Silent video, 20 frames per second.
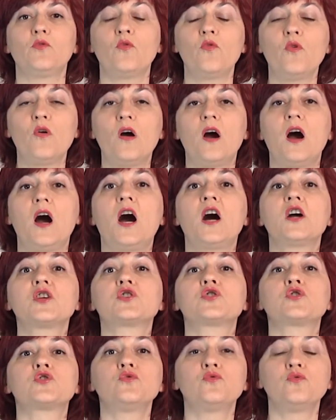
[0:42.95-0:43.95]

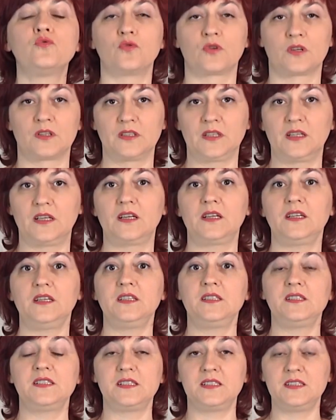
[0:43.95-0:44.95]
about lacy
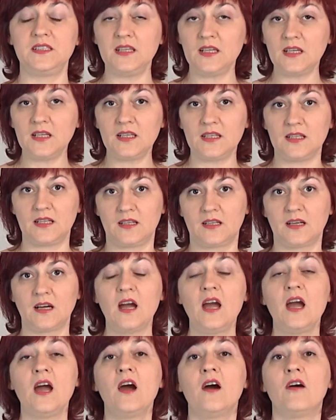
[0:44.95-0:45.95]
colorful
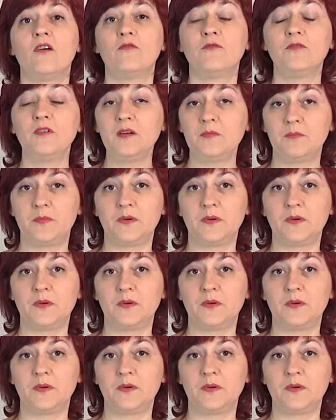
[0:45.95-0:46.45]
clothes